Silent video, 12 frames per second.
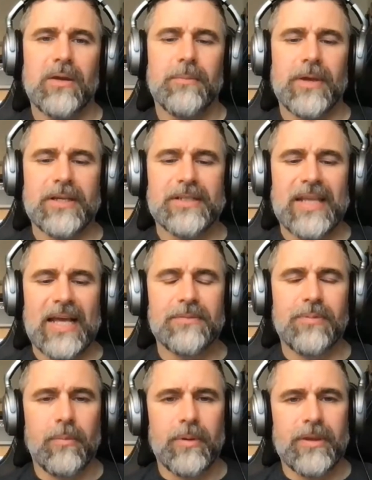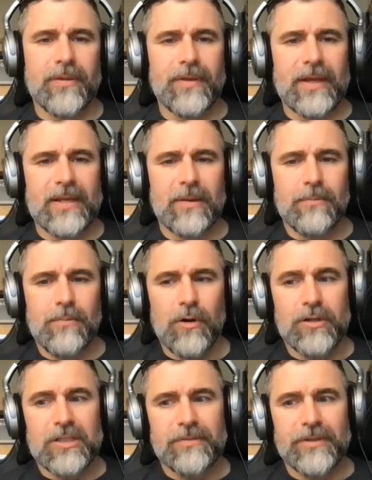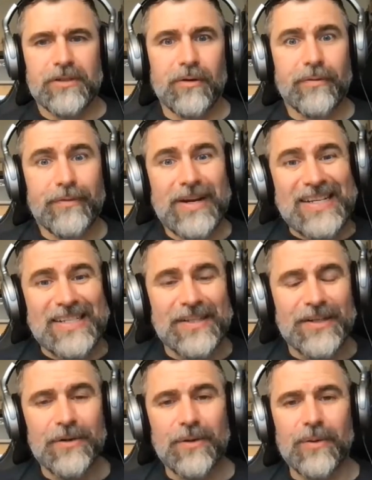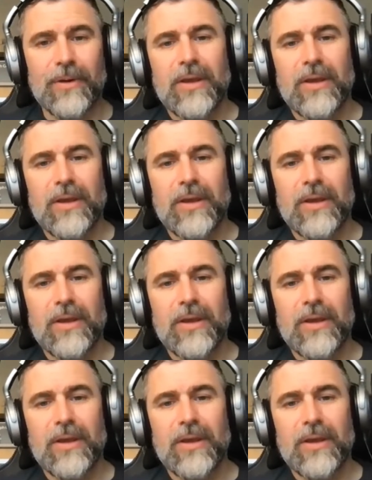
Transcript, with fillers: because that's probably the thing that most of us are afraid to do.